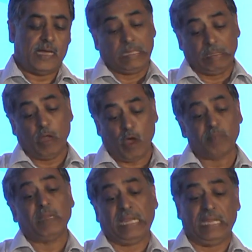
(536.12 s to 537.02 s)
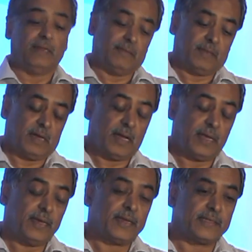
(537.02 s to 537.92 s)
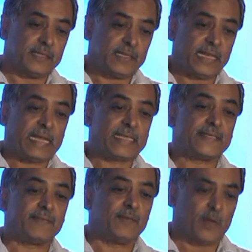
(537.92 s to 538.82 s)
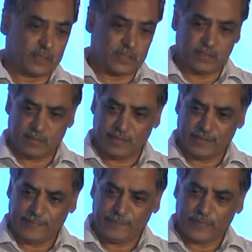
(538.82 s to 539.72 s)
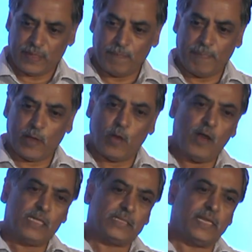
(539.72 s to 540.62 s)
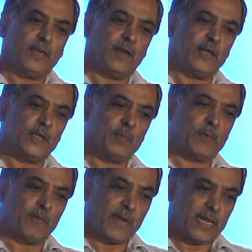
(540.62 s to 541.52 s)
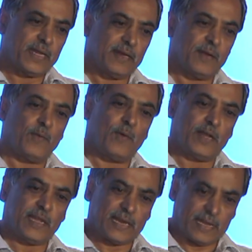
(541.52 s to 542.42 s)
normally higher is the thickness of the watch. Because in order to provide water